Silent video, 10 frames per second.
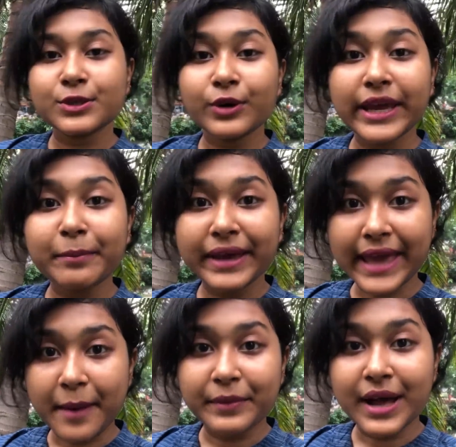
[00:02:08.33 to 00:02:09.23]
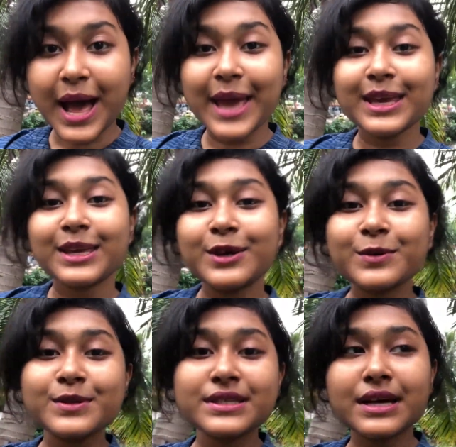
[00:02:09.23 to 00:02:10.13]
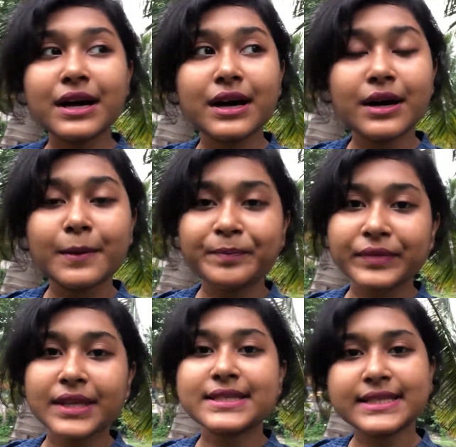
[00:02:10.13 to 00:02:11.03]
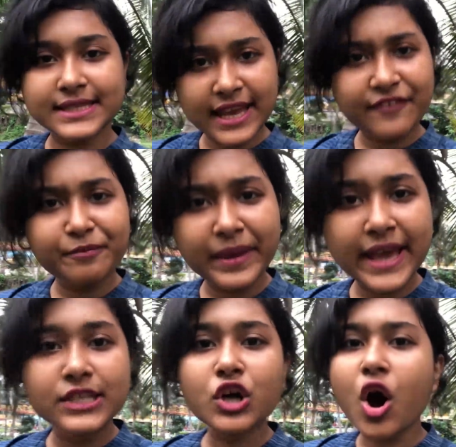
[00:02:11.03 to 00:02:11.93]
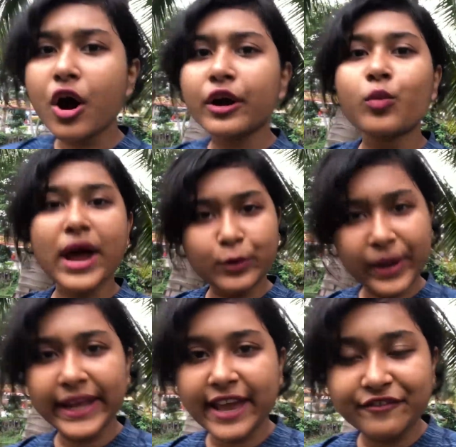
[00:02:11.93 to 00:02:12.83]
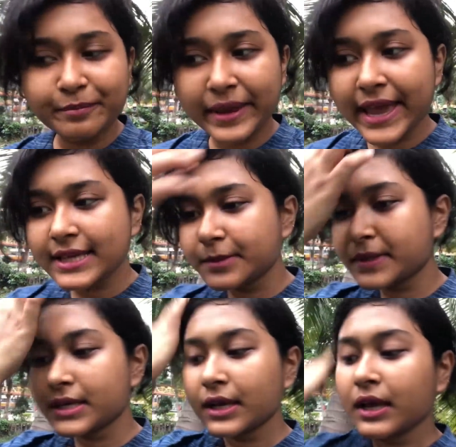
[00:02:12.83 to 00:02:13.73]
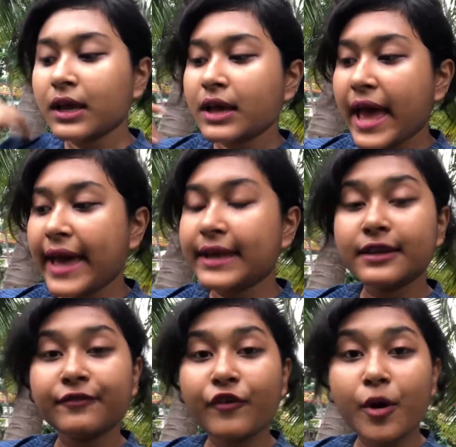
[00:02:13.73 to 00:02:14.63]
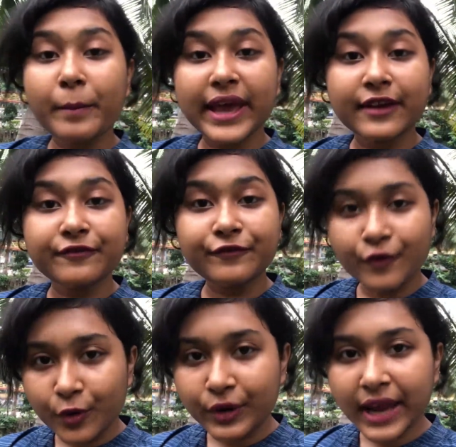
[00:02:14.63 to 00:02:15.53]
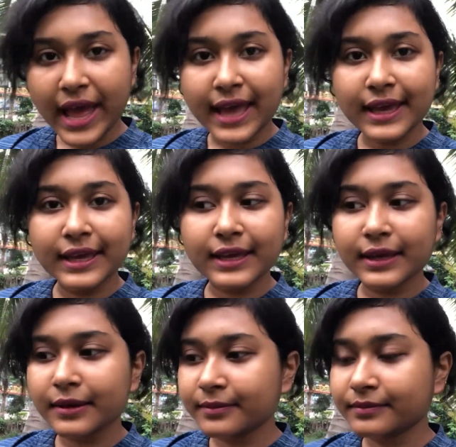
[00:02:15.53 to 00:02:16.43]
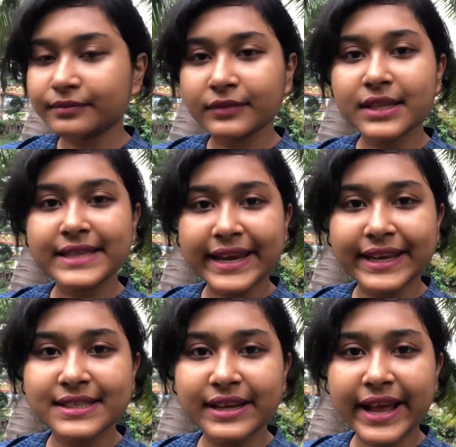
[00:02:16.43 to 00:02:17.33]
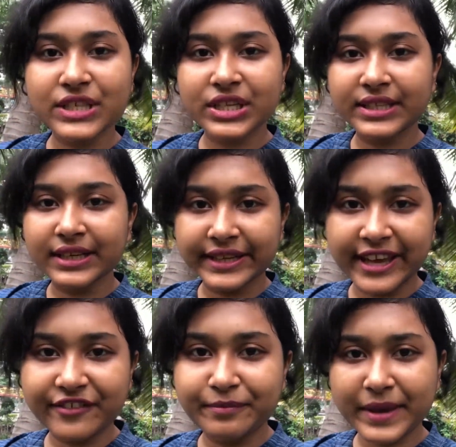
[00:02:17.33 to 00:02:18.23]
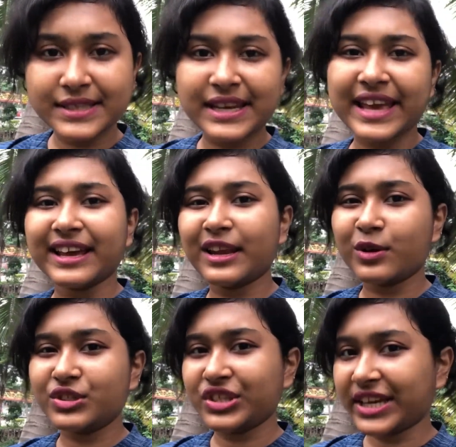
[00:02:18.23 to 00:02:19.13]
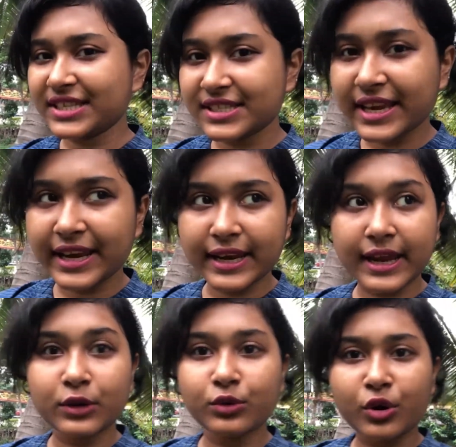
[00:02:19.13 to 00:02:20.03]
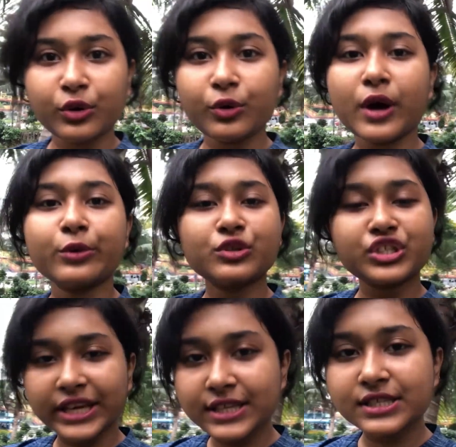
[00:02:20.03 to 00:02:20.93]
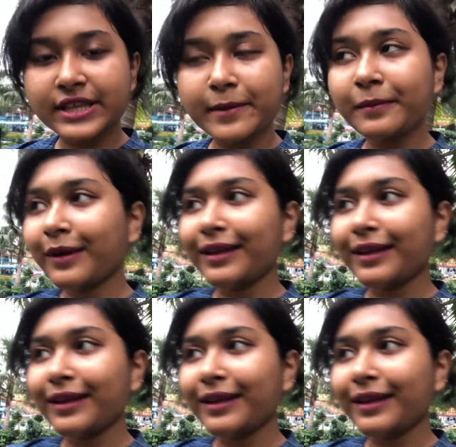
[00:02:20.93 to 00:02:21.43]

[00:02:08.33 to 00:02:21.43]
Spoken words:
so in my camera I use 60 fps or 120 fps and for my phone the settings are actually 30 fps, and I cannot change that, and I do not know how to change them.